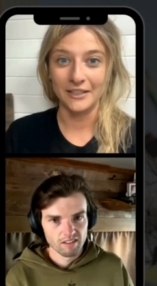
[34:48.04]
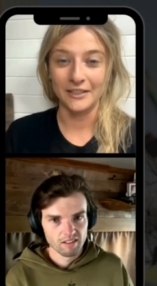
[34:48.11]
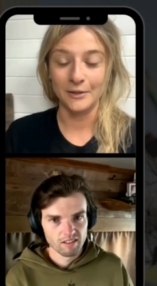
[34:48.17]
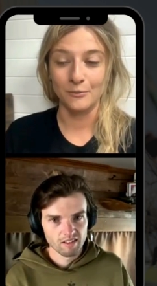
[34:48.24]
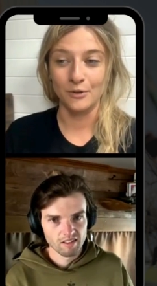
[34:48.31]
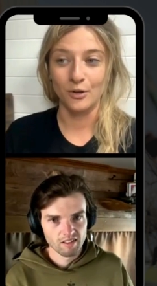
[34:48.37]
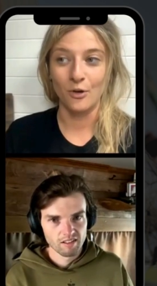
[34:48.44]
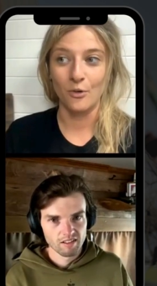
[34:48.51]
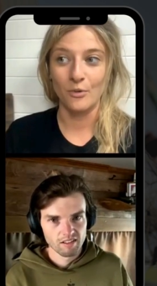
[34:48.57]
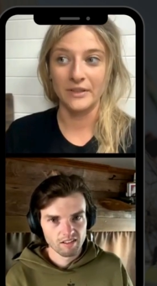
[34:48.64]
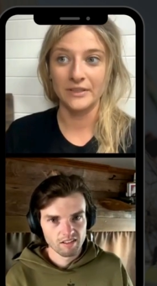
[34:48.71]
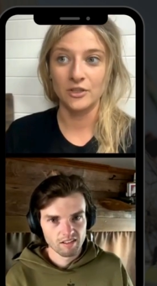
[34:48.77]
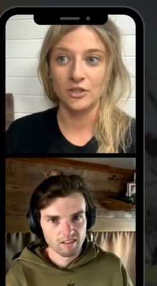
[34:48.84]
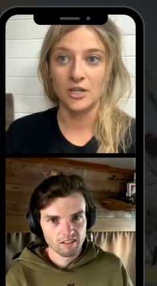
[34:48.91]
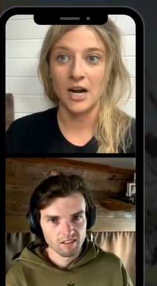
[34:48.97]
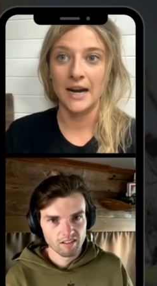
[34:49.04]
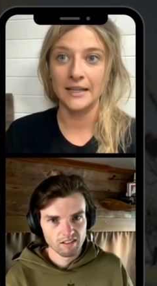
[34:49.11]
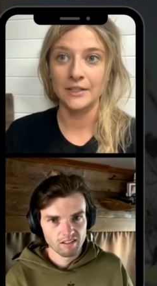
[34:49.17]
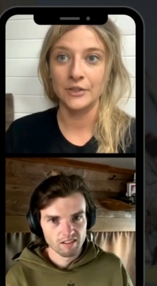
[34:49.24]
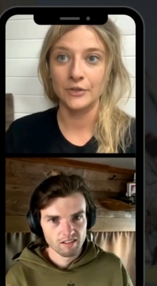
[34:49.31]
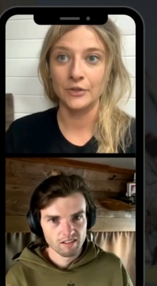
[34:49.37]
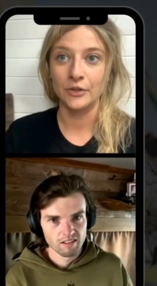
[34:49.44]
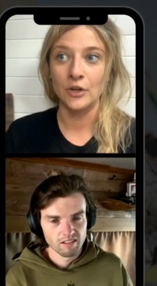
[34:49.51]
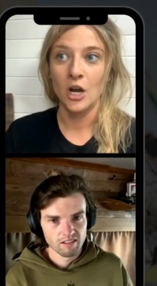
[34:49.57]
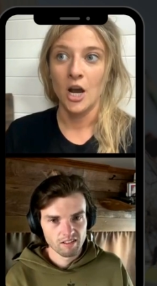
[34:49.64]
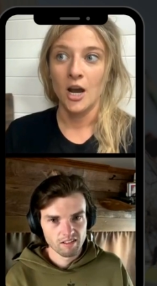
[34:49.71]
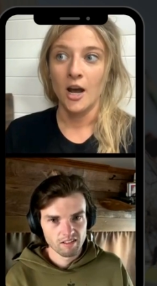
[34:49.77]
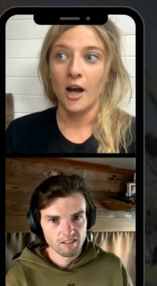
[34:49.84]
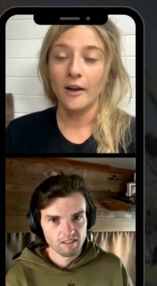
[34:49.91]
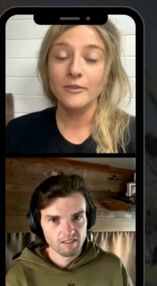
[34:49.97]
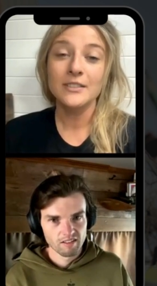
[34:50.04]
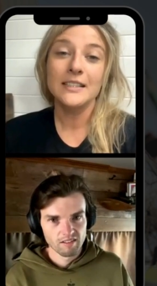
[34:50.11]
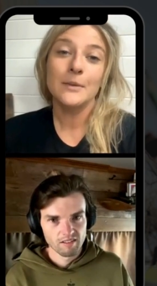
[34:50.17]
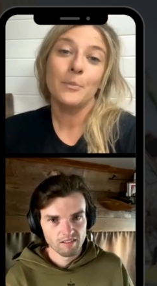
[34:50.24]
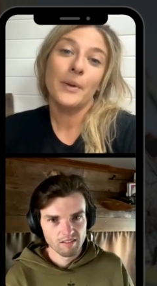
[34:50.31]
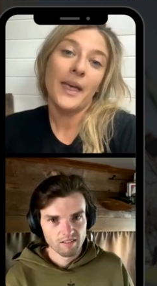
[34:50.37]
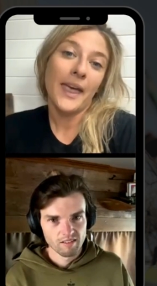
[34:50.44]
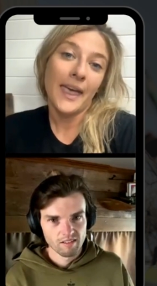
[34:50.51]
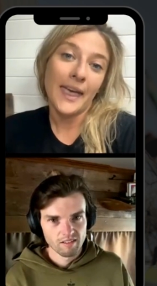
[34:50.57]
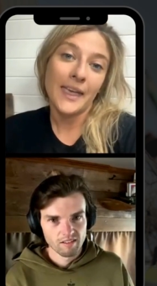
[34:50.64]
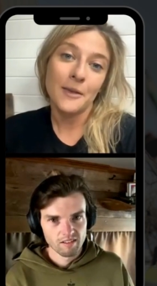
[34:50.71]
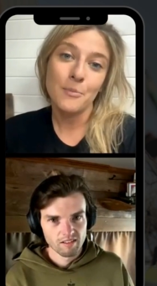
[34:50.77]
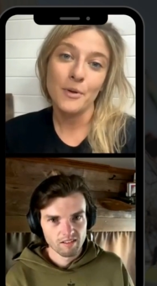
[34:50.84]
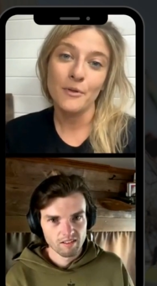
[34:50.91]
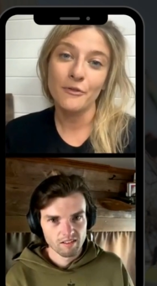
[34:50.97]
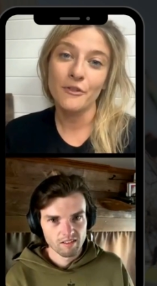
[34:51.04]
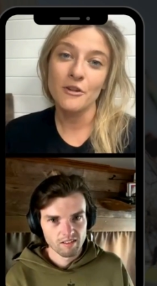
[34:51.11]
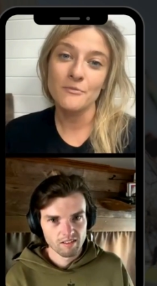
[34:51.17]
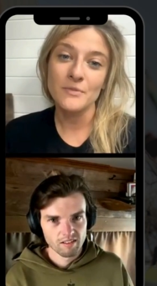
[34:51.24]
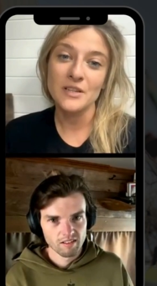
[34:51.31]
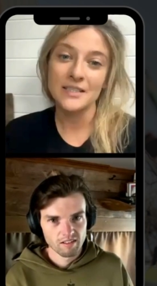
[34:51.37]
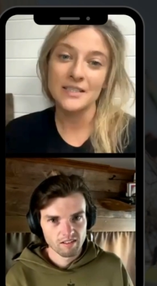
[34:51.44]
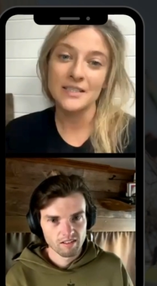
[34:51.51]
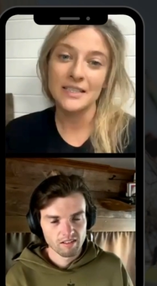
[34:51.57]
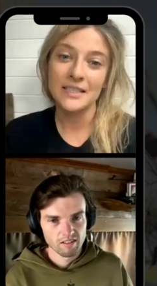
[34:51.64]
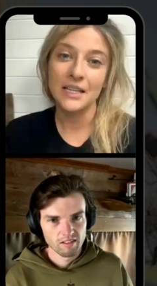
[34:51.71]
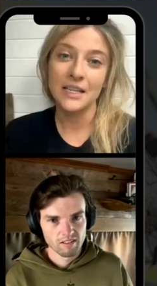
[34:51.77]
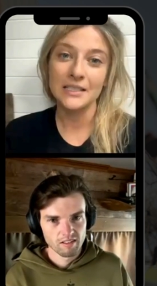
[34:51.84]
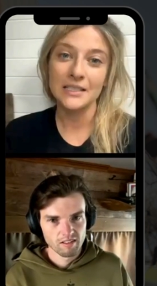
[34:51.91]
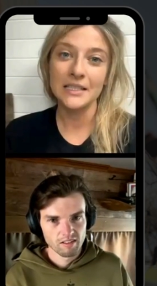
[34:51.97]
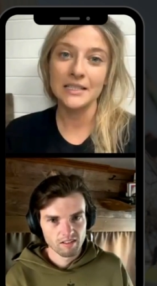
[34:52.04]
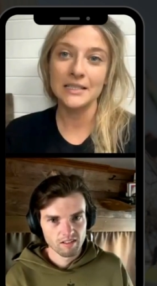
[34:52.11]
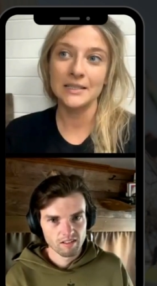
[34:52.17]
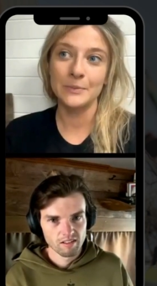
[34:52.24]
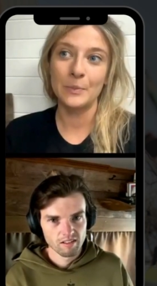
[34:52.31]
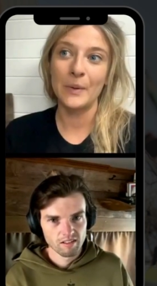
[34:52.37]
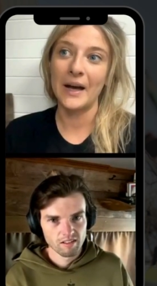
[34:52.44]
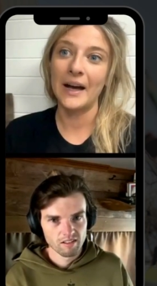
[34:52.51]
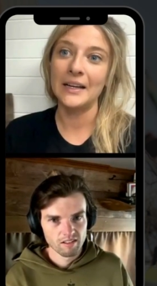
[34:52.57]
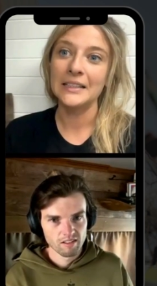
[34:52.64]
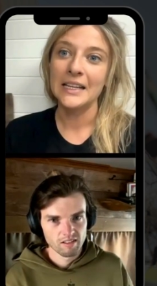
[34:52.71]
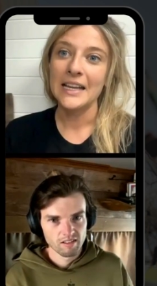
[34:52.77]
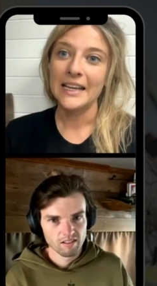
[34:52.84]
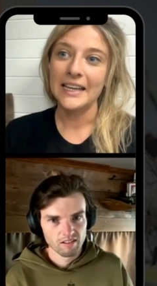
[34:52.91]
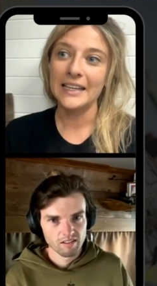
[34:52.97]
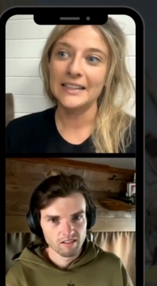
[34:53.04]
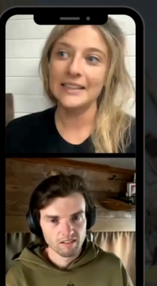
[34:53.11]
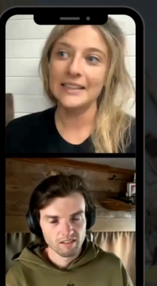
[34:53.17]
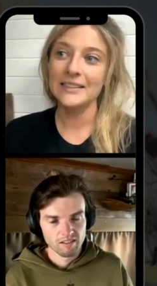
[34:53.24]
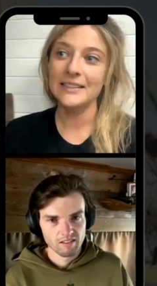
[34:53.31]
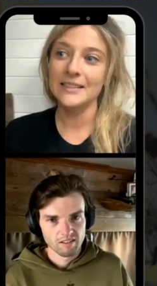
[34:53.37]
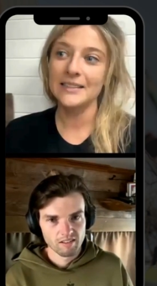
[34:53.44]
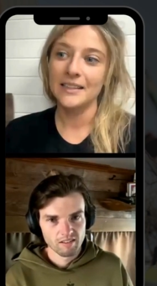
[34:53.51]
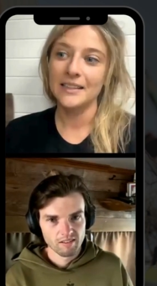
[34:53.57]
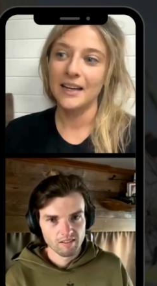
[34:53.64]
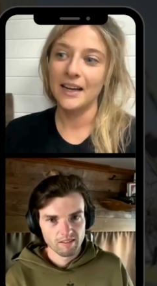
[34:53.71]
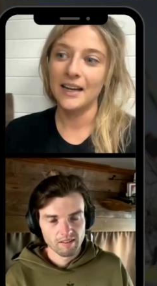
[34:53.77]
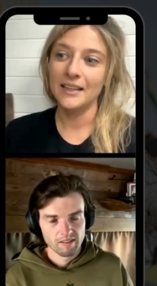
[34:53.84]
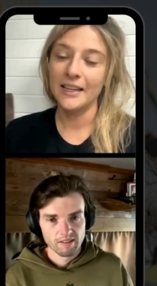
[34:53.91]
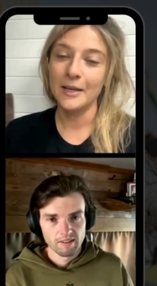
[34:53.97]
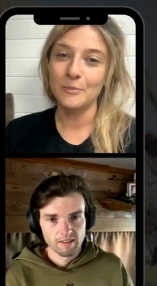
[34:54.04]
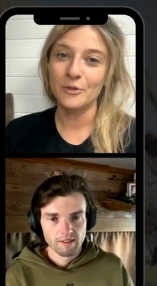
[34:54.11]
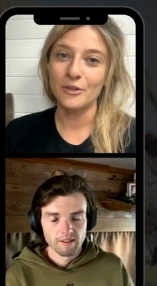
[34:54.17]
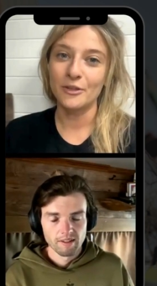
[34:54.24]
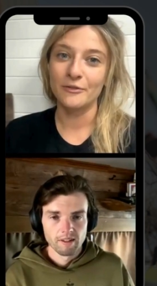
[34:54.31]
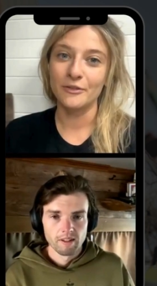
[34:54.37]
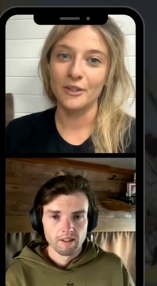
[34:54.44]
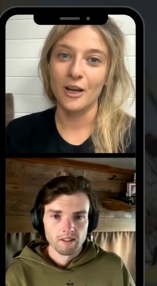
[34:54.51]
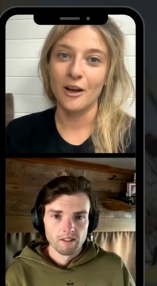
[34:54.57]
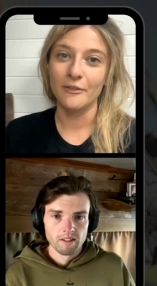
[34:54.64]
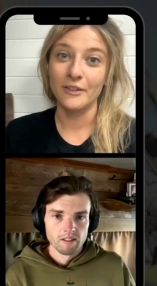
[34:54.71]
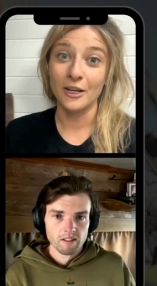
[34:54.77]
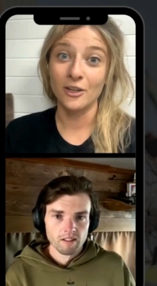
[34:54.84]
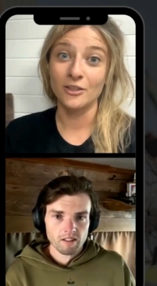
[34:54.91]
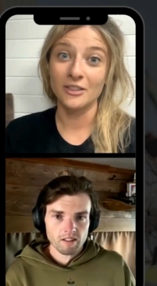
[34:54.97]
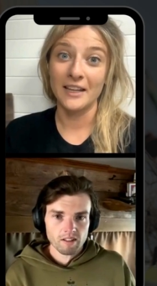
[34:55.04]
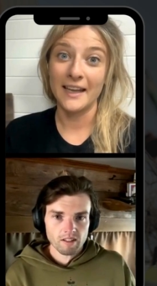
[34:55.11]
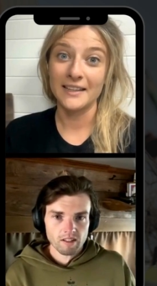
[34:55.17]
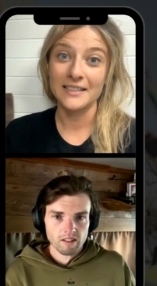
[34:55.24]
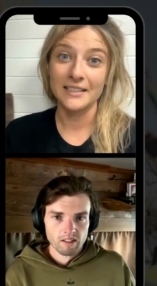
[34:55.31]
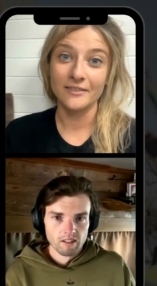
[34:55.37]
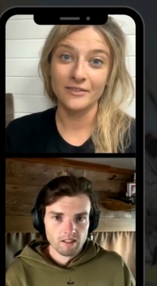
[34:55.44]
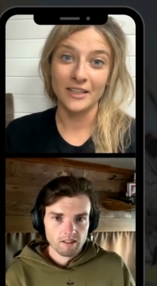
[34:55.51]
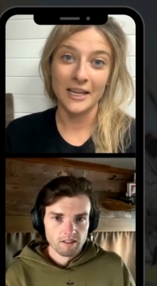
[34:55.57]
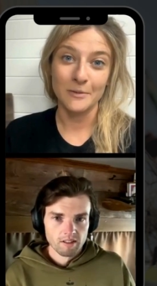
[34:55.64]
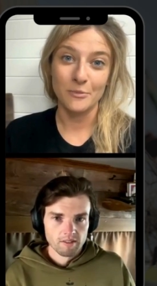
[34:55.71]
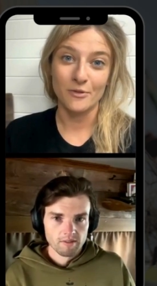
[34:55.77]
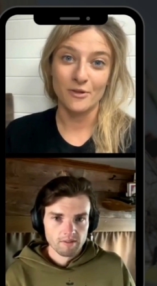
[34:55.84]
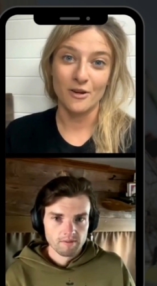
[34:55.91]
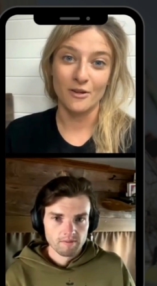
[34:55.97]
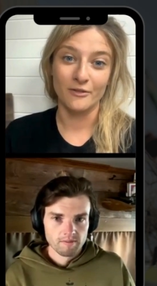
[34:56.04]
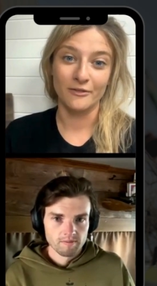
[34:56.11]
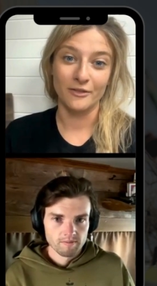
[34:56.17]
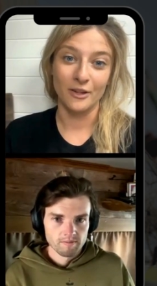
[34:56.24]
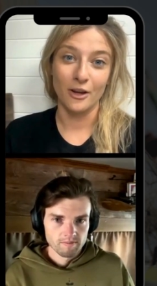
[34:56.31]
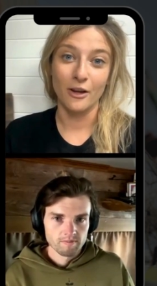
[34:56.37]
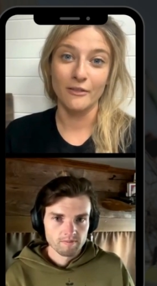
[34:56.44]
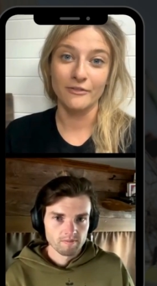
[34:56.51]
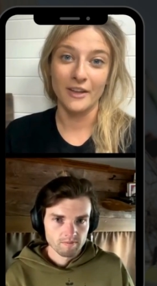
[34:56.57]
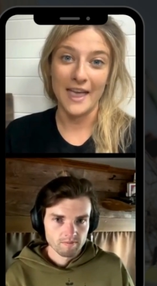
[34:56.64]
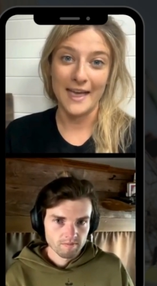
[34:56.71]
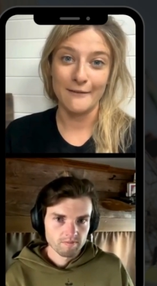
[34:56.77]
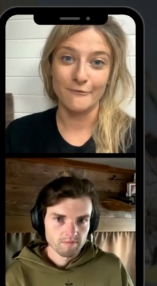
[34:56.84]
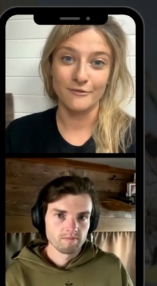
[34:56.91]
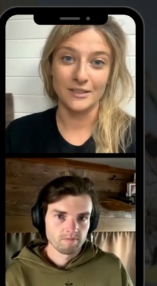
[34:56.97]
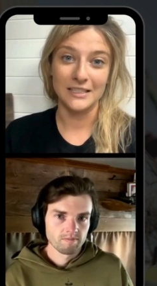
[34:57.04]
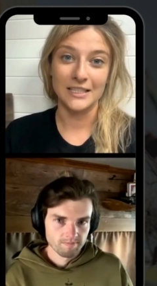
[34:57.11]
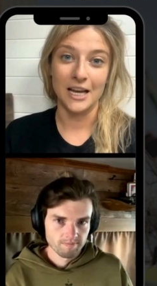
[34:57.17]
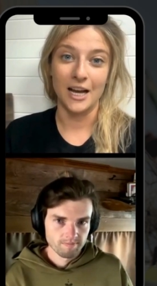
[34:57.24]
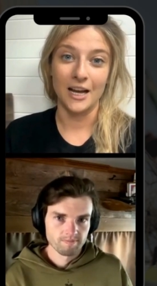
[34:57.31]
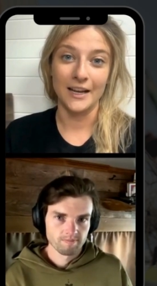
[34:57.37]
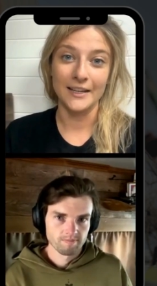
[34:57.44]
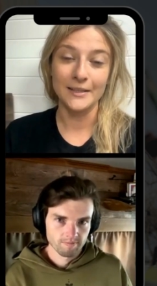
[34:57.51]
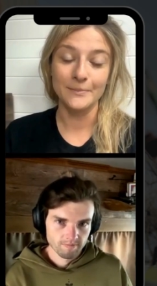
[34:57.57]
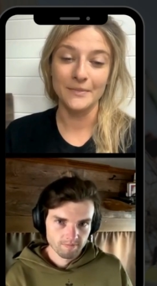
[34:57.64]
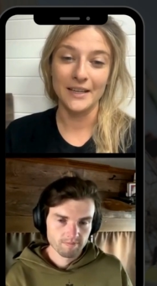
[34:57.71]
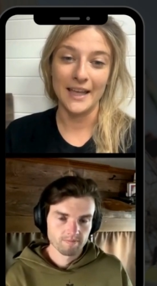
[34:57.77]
Speaker 1: and they will always try to obviously pay performers and artists, but it is a labor of love, a collective labor of love every time.